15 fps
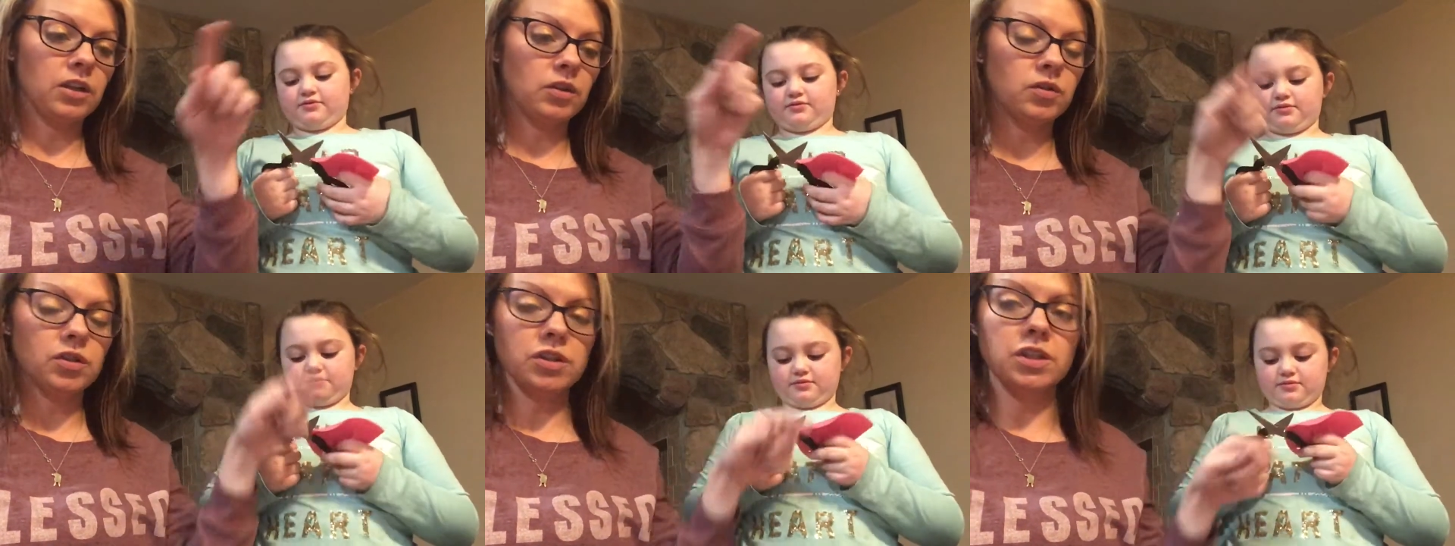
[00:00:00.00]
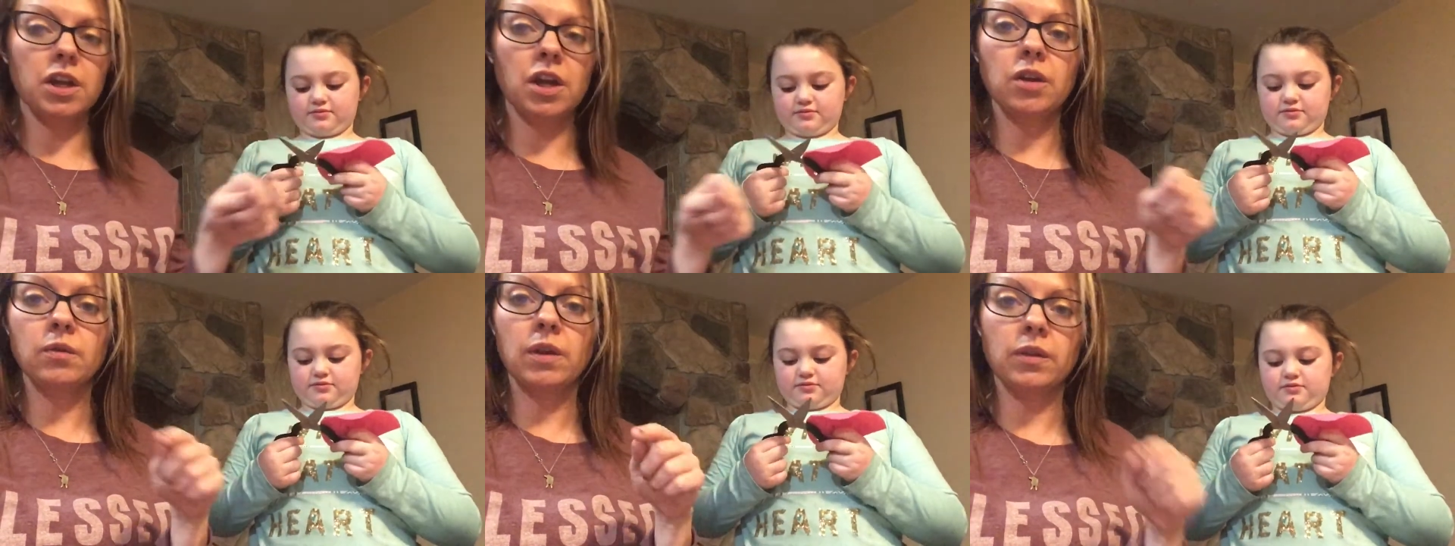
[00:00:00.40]
Speaker 1: You just
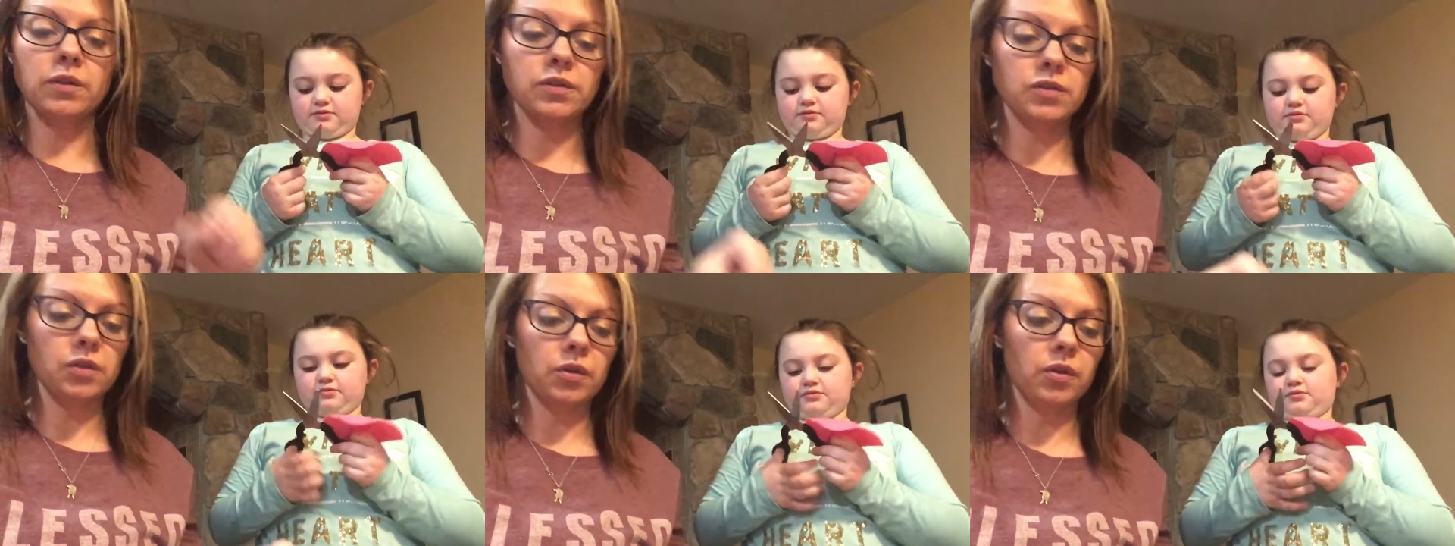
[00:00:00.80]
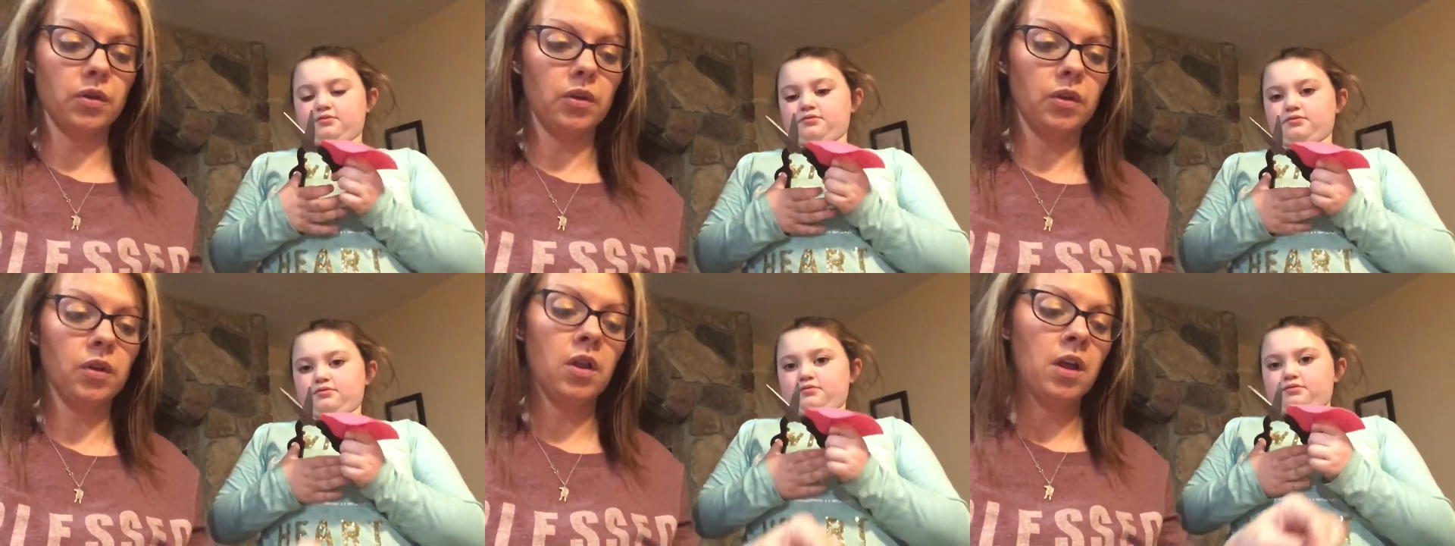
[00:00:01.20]
cut around the
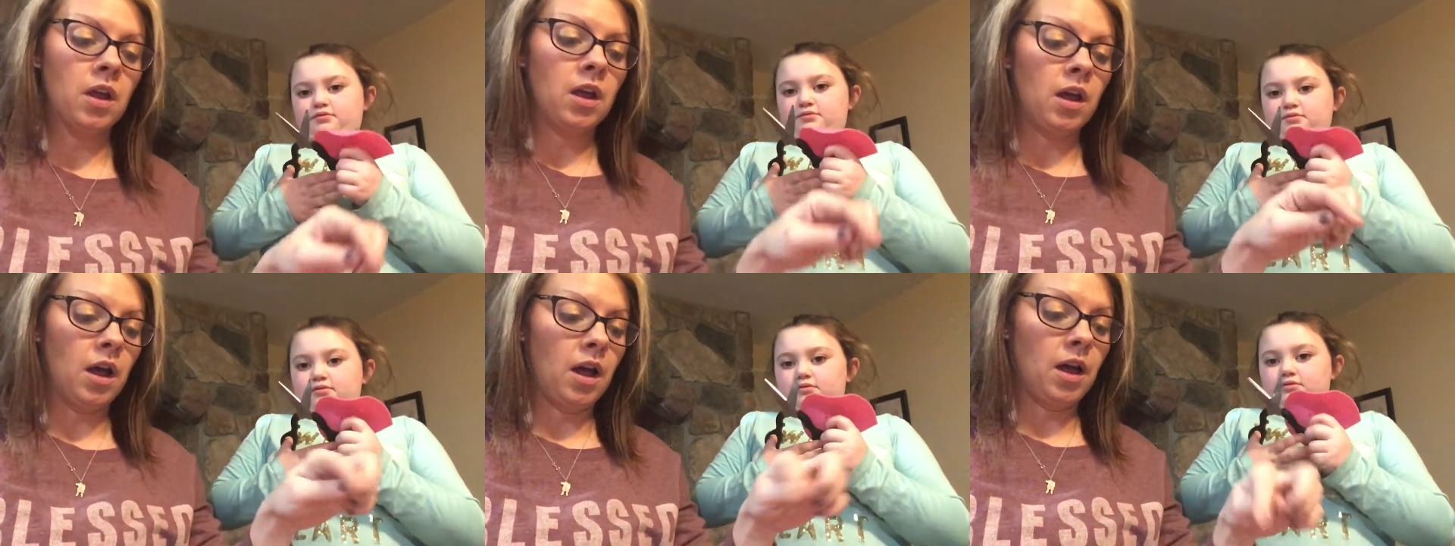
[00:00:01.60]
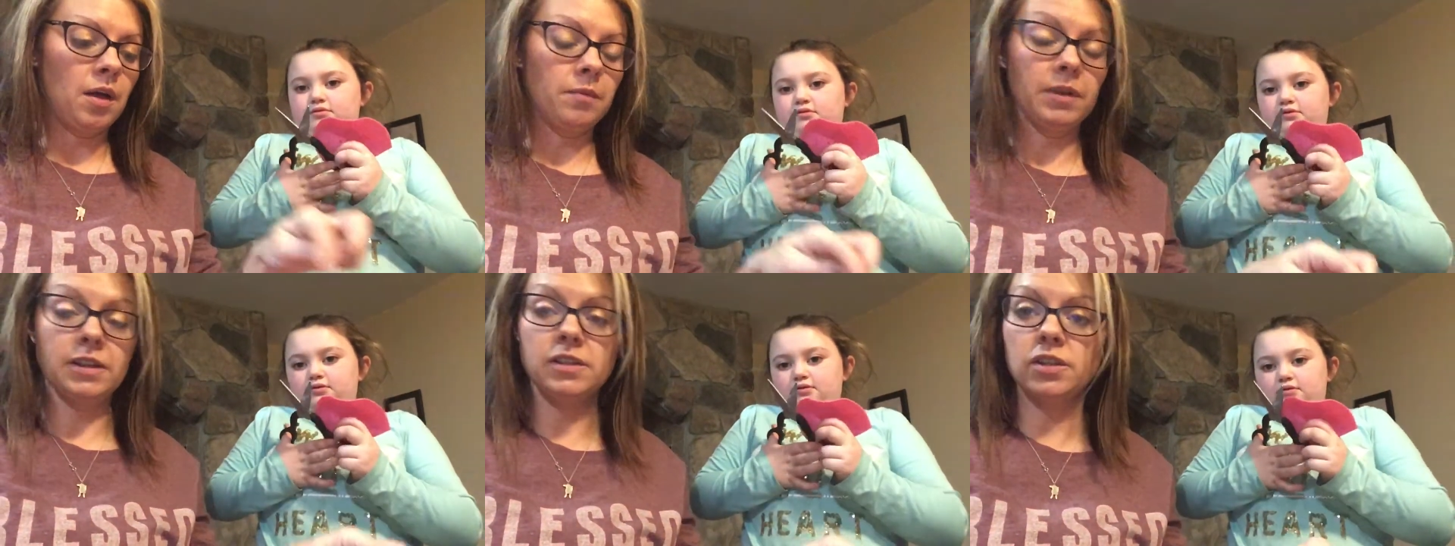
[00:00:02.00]
circle
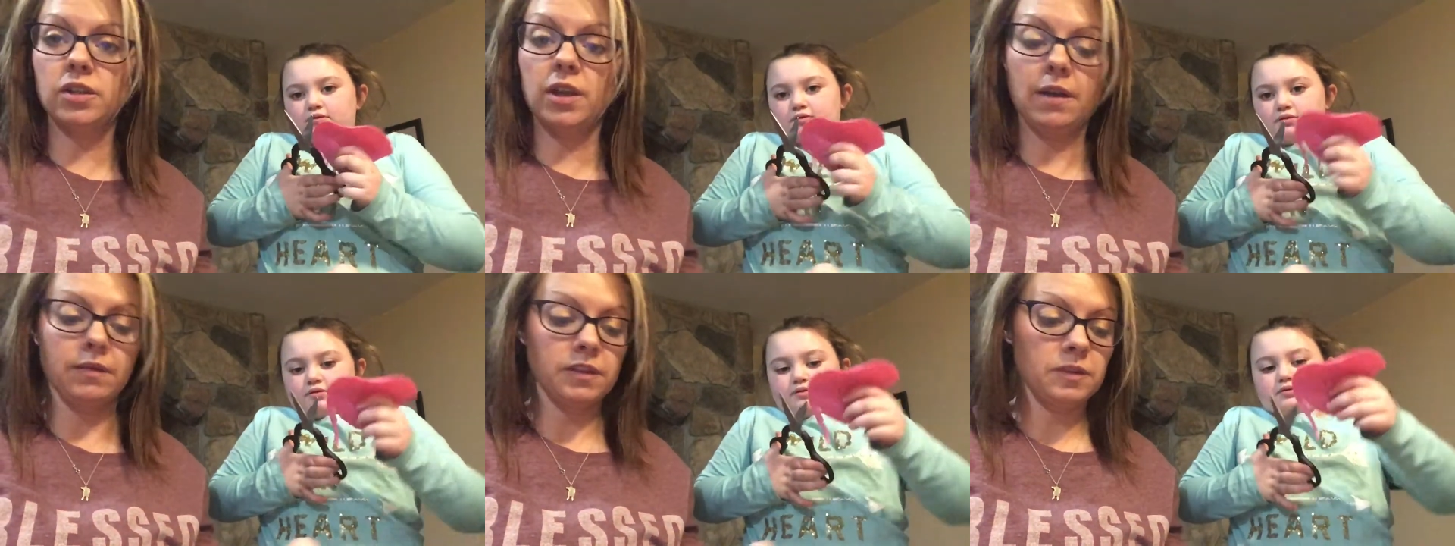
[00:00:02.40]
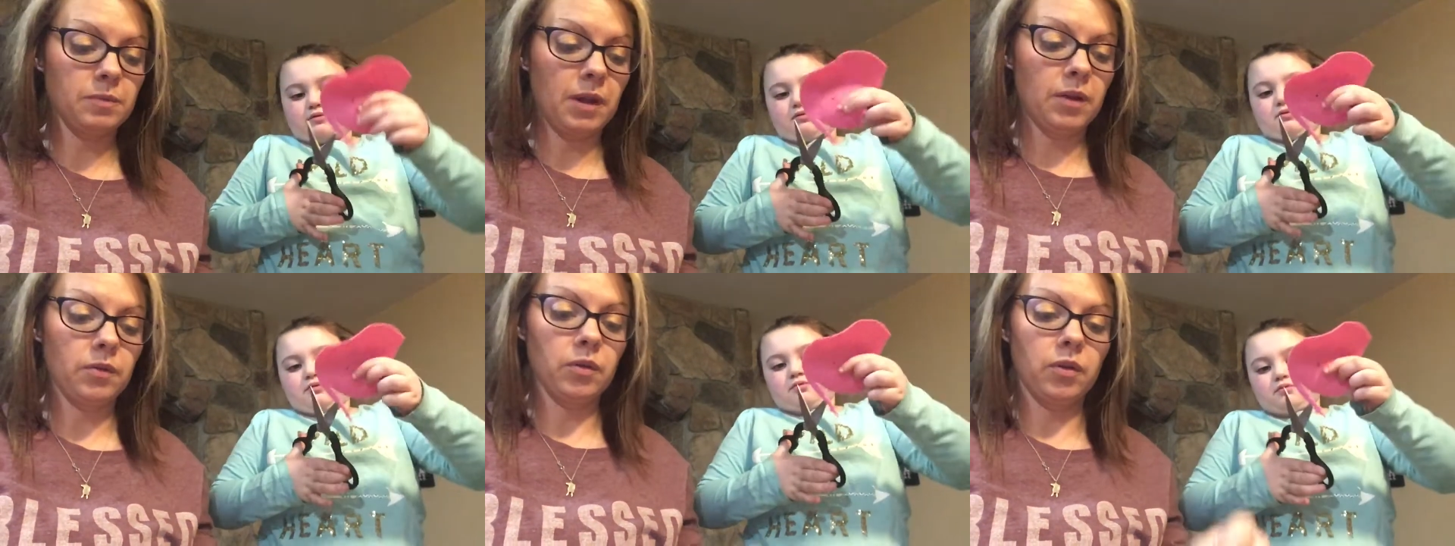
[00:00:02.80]
um, until you have a
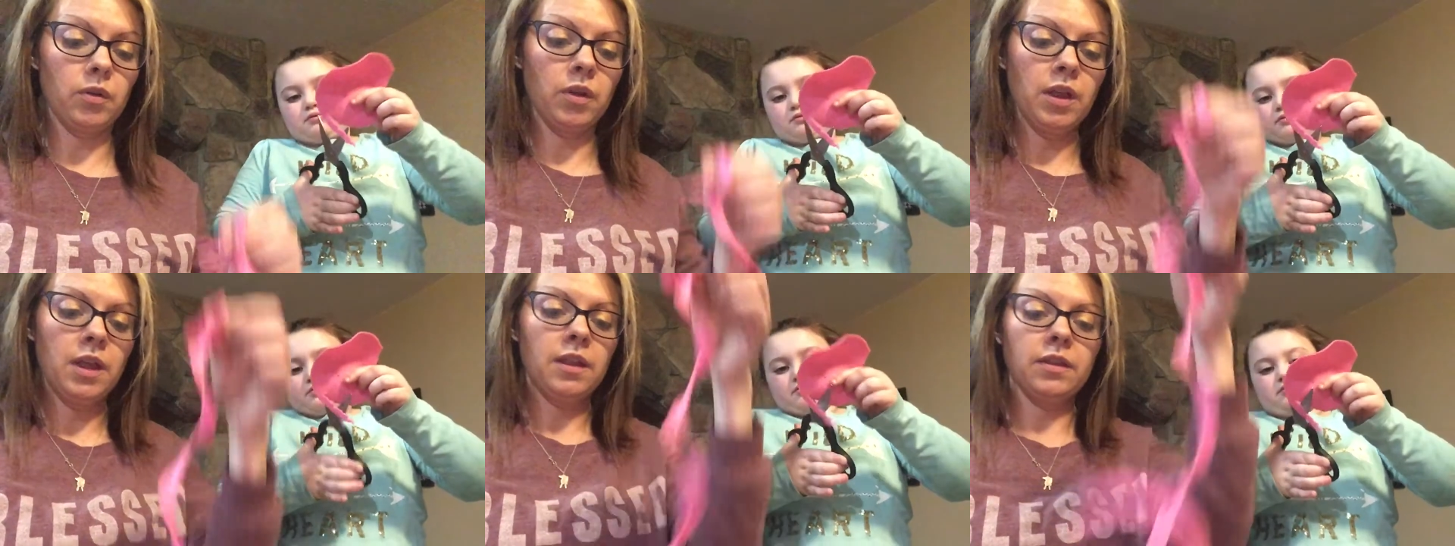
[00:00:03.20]
spiral